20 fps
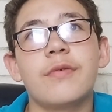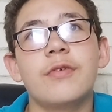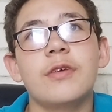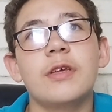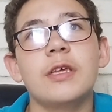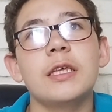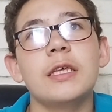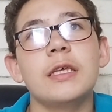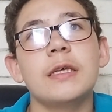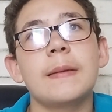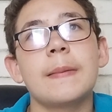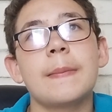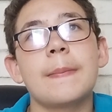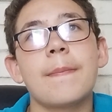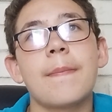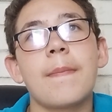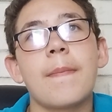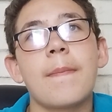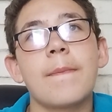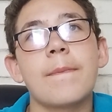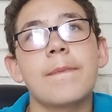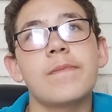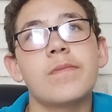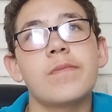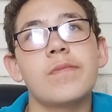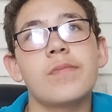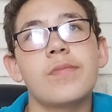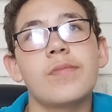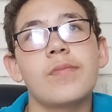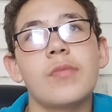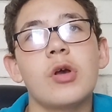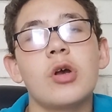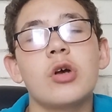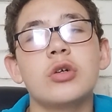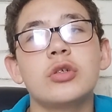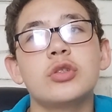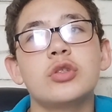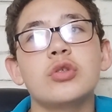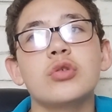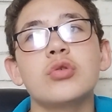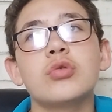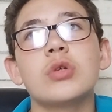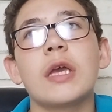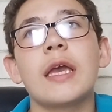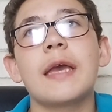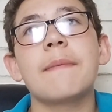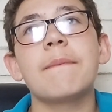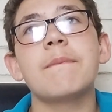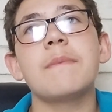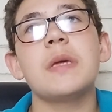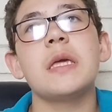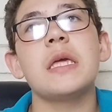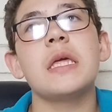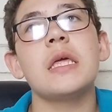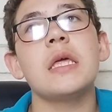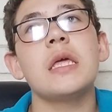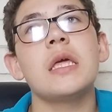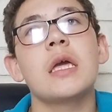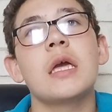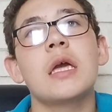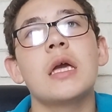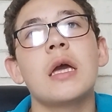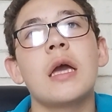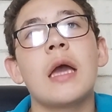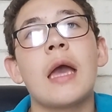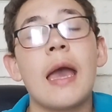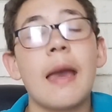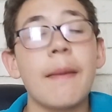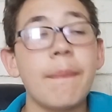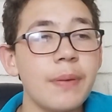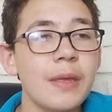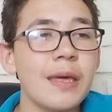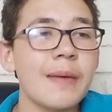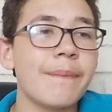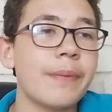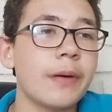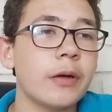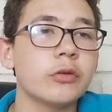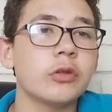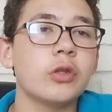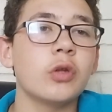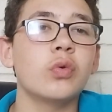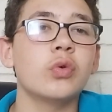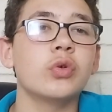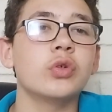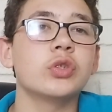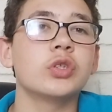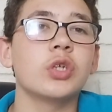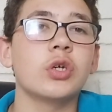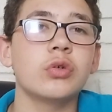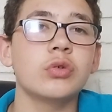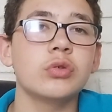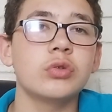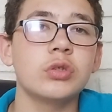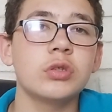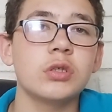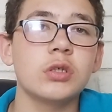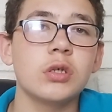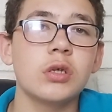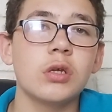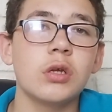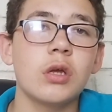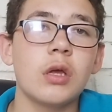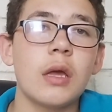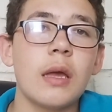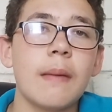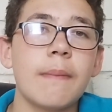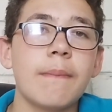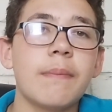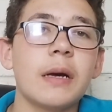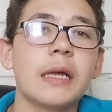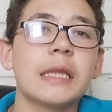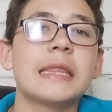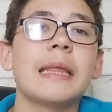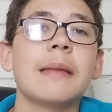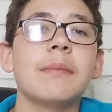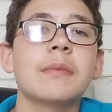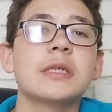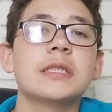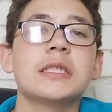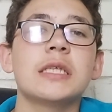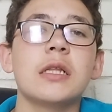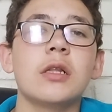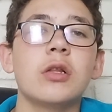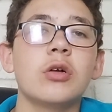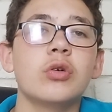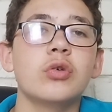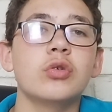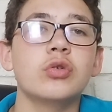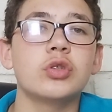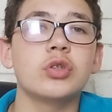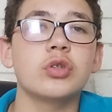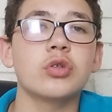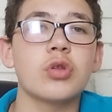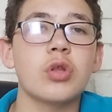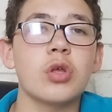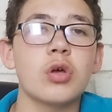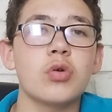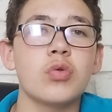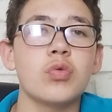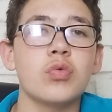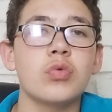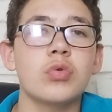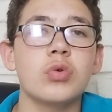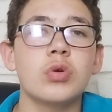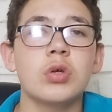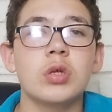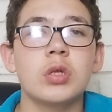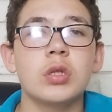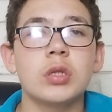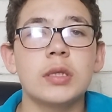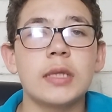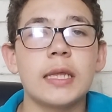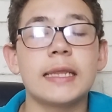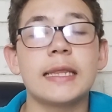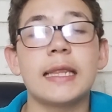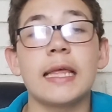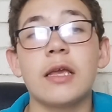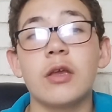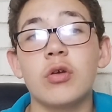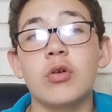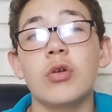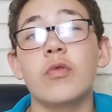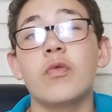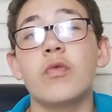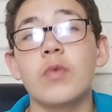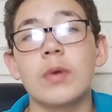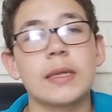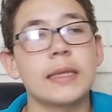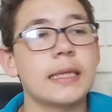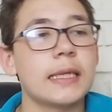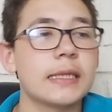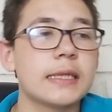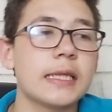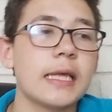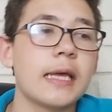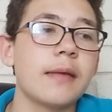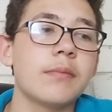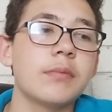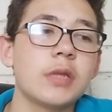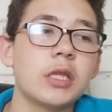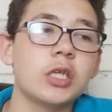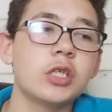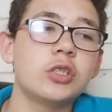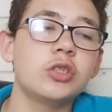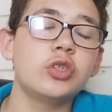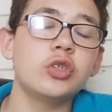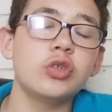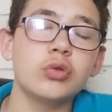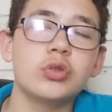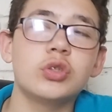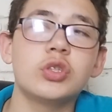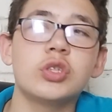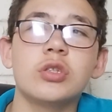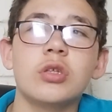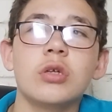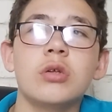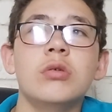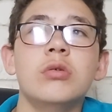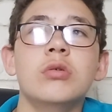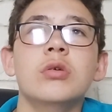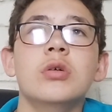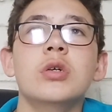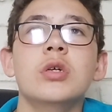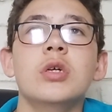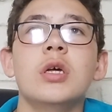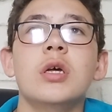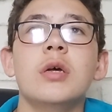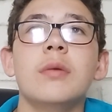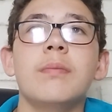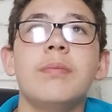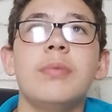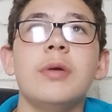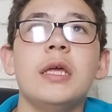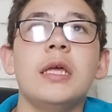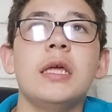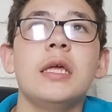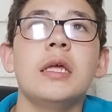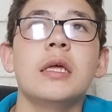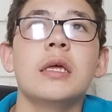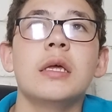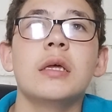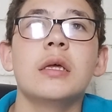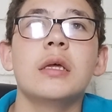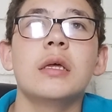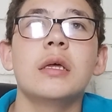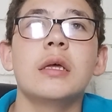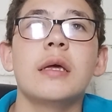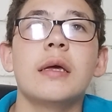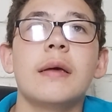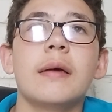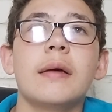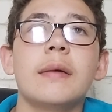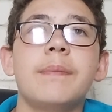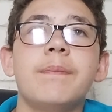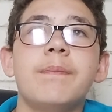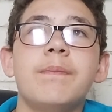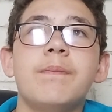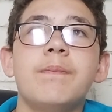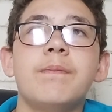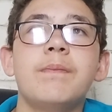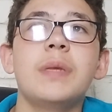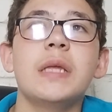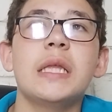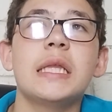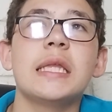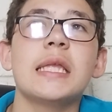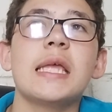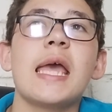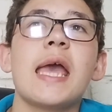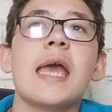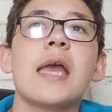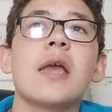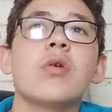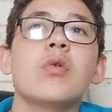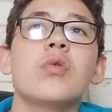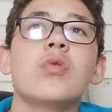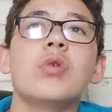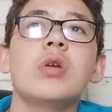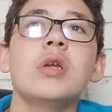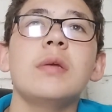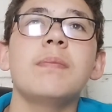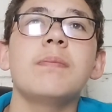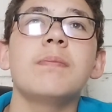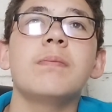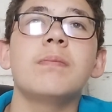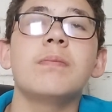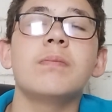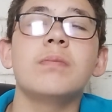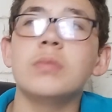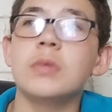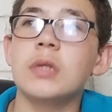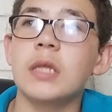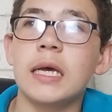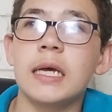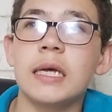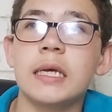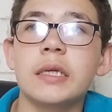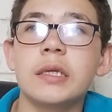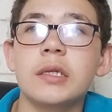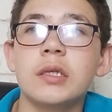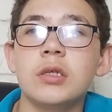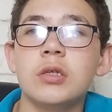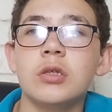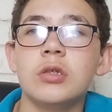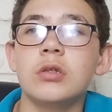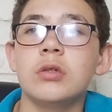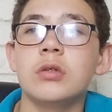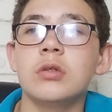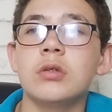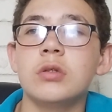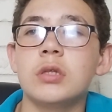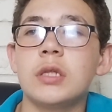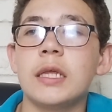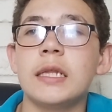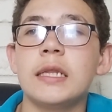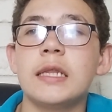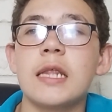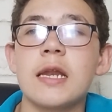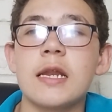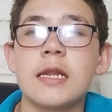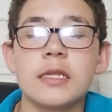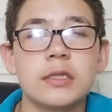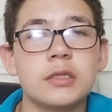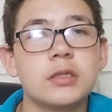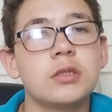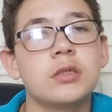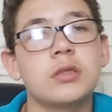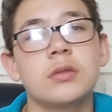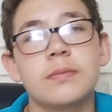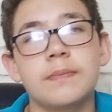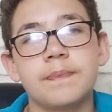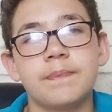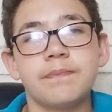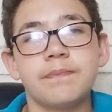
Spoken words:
think also can be happy about the results, but they must still also know that they could have won that game. They should still be a bit angry that they didn't